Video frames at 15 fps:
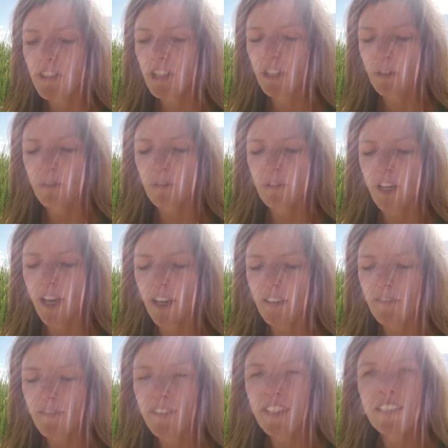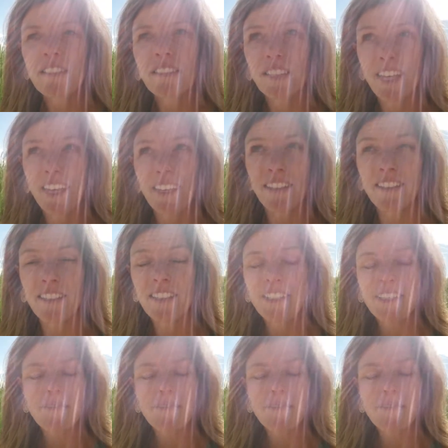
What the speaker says: you know, I feel like